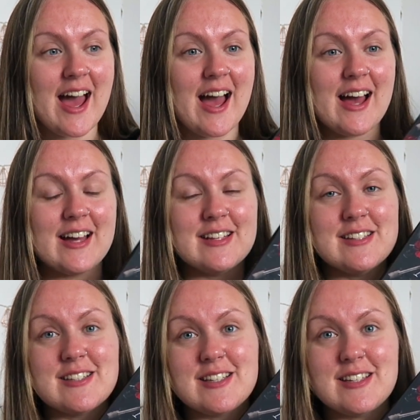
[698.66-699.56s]

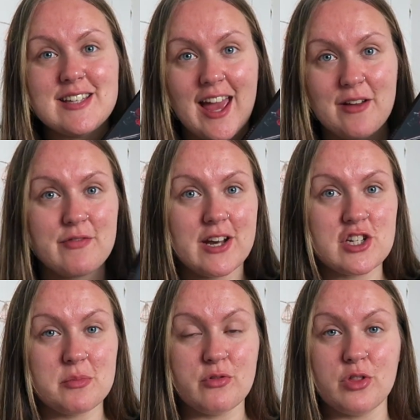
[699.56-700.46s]
and yeah, finish
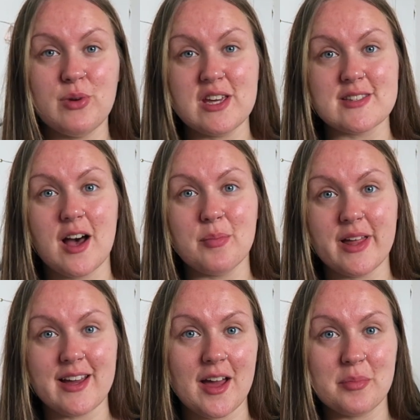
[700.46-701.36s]
it before the week is up
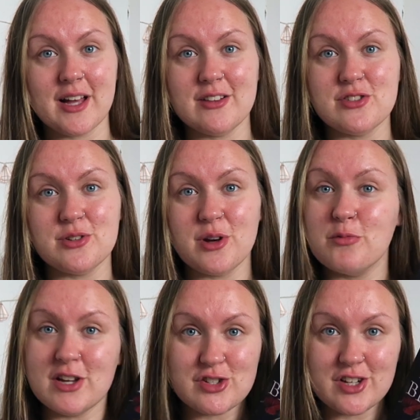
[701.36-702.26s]
like I planned to
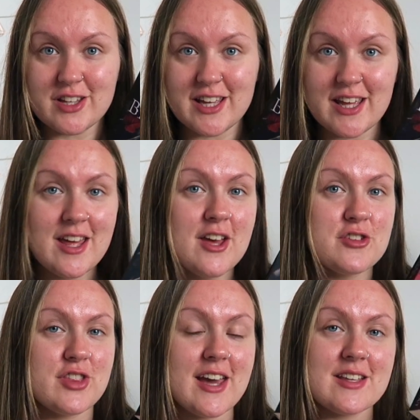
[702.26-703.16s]
originally, so
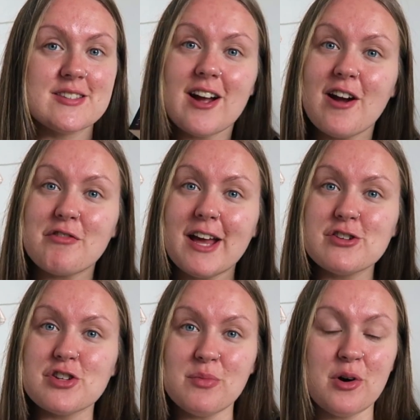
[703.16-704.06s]
that I can start afresh
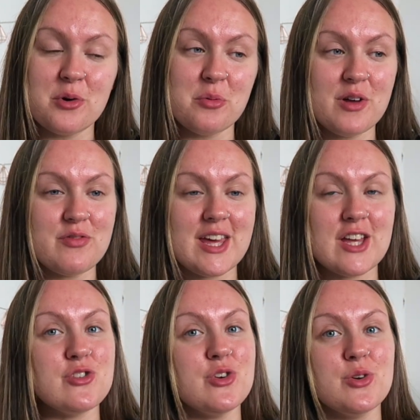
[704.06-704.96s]
tomorrow with a
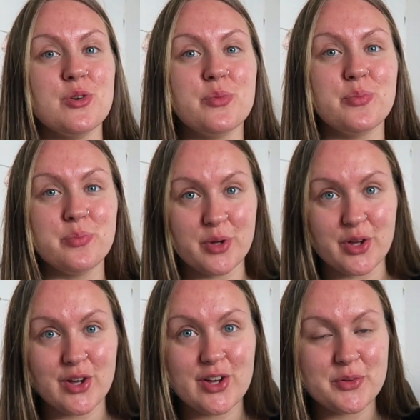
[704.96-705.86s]
new book.
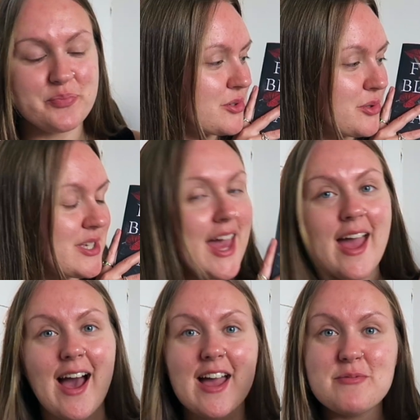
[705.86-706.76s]
So yeah,
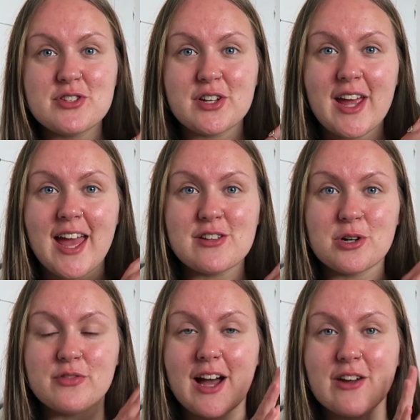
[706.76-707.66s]
I am just going to head
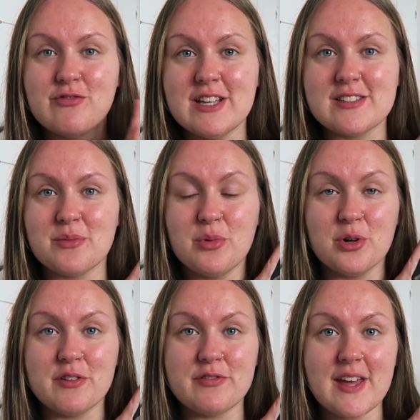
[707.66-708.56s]
off and read some
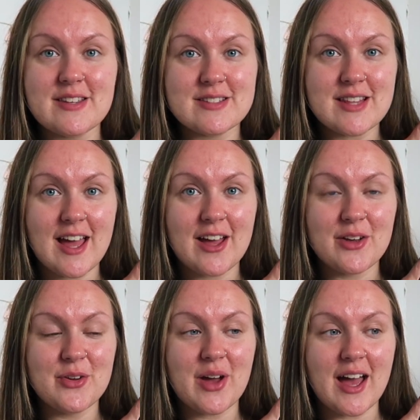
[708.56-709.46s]
more of this
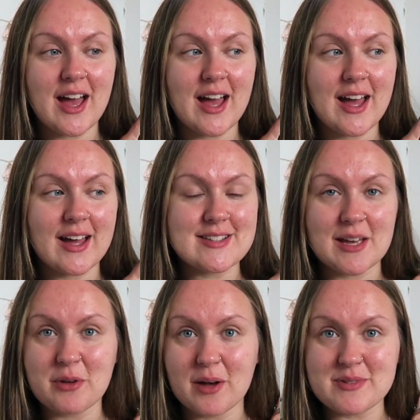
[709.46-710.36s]
now, and I
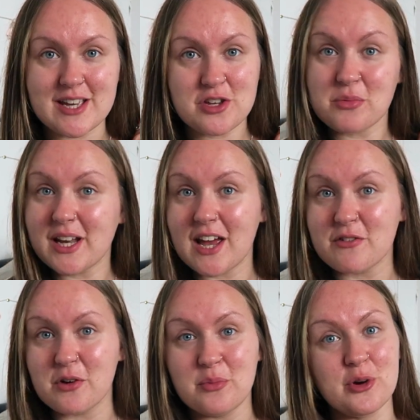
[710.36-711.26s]
will update you when I have
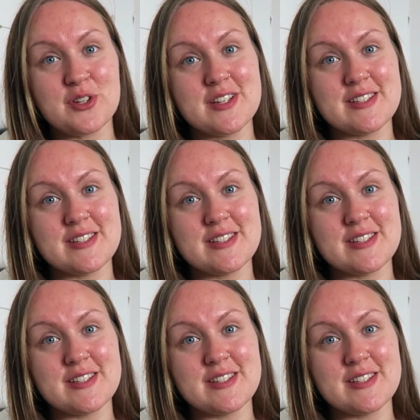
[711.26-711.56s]
got more to